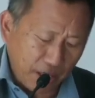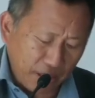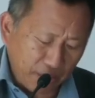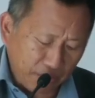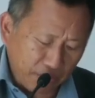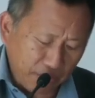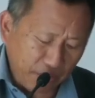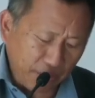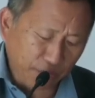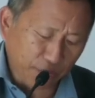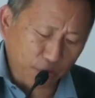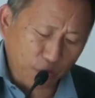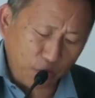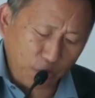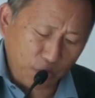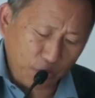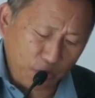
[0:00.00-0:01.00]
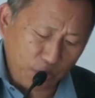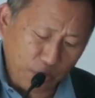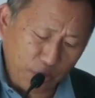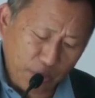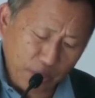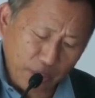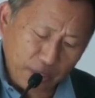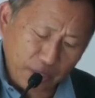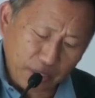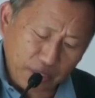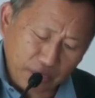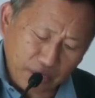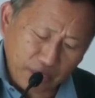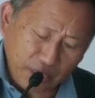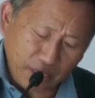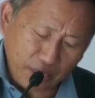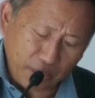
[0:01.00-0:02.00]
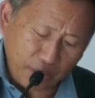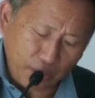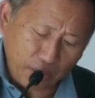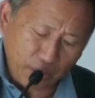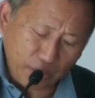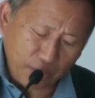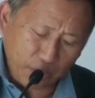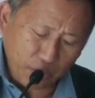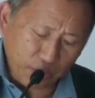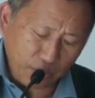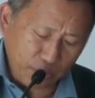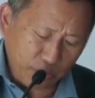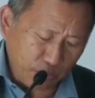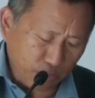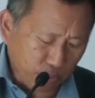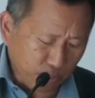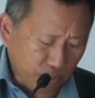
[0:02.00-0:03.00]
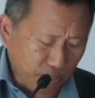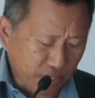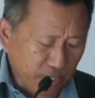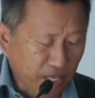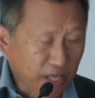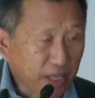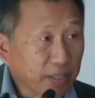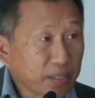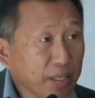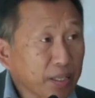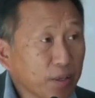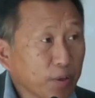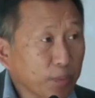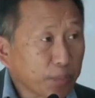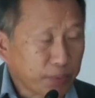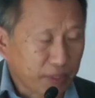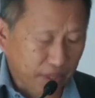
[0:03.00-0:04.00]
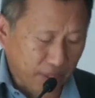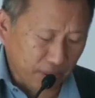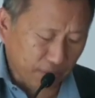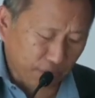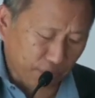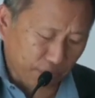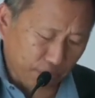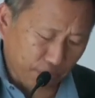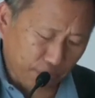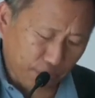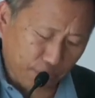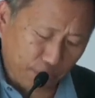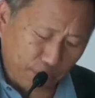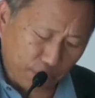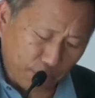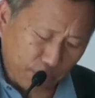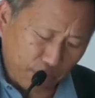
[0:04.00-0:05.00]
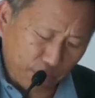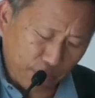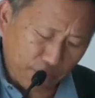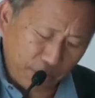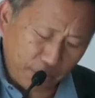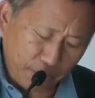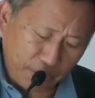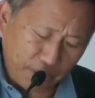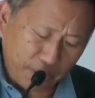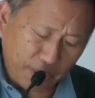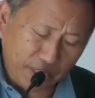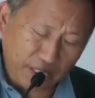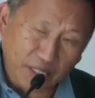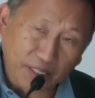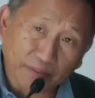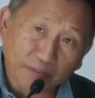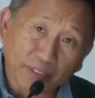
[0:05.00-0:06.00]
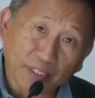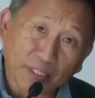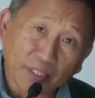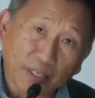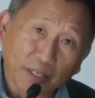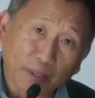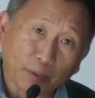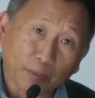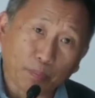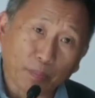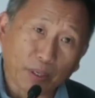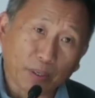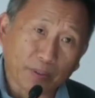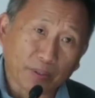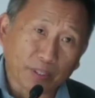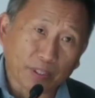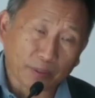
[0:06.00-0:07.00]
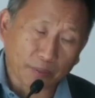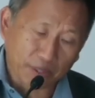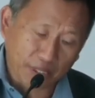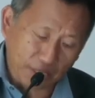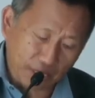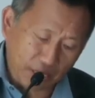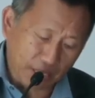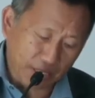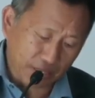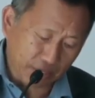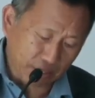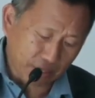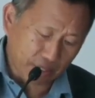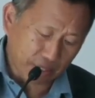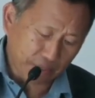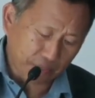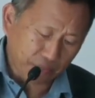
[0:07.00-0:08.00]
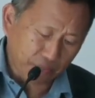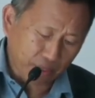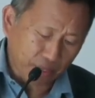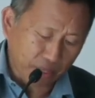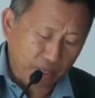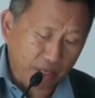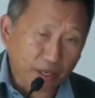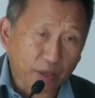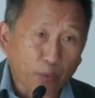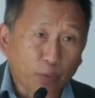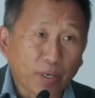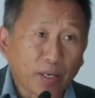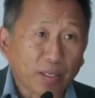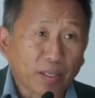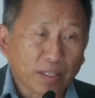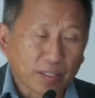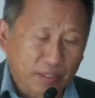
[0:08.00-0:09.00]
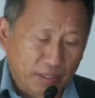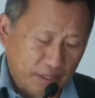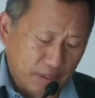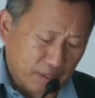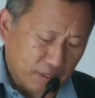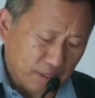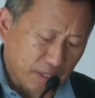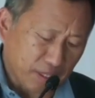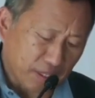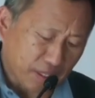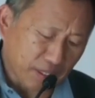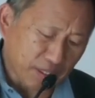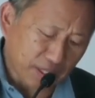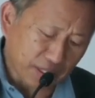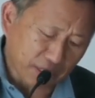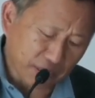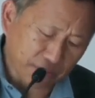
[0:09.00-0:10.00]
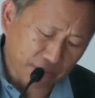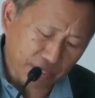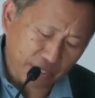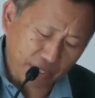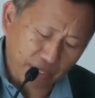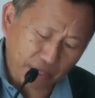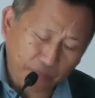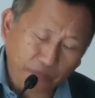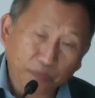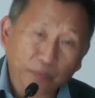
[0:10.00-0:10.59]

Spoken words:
and therefore the state is slowly moving towards aerial optical fiber connectivity along power transmission lines and wireless connectivity.